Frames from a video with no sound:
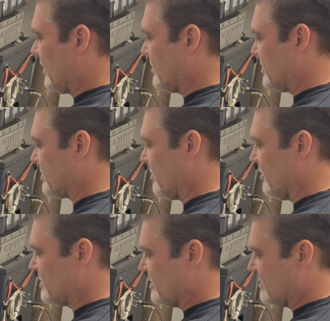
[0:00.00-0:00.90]
Just
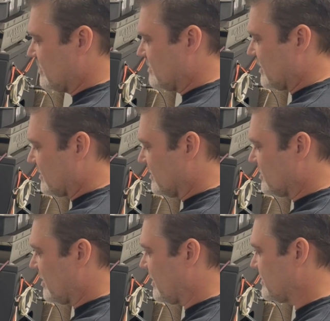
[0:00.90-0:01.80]
closes. Check the
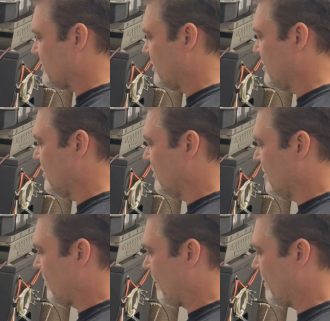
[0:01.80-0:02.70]
exhaust.
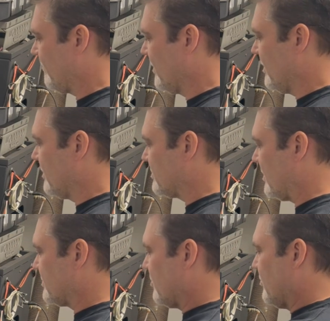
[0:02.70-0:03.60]

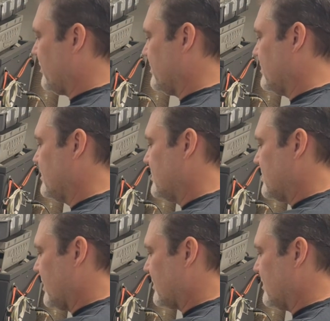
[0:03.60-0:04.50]
Exhaust open.
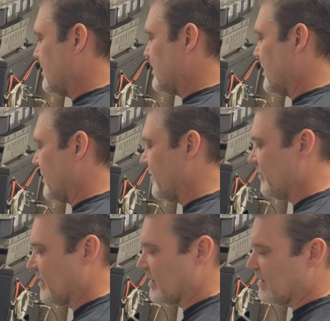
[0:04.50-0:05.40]
Check the intake.
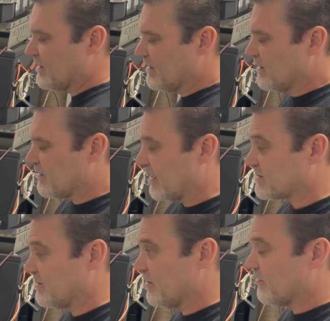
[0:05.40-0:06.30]
That's
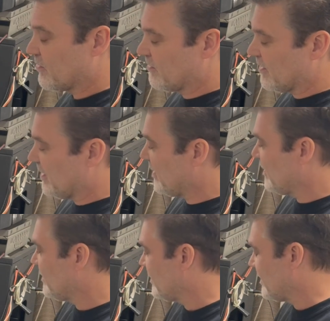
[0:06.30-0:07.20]
another.
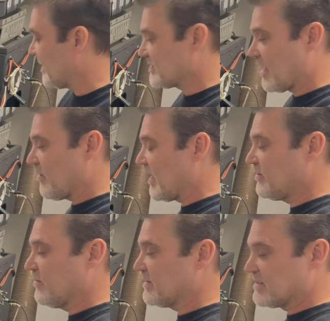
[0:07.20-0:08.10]
That's how I
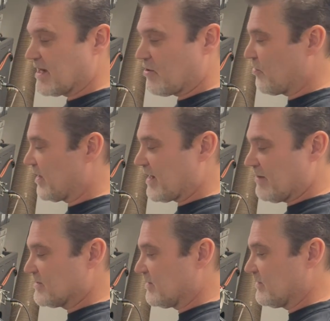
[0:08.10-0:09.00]
do it. See how quick I
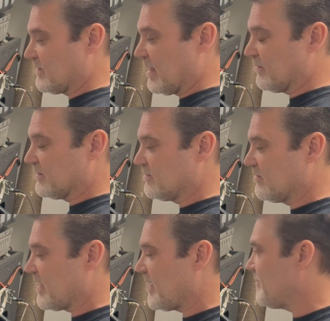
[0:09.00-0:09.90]
was able to do
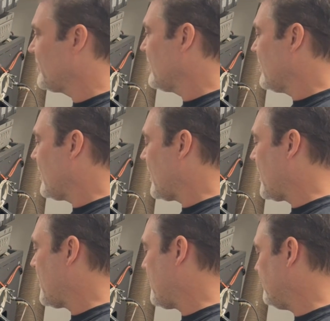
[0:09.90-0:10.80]
that.
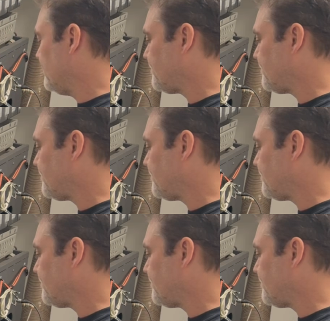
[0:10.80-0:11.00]
Another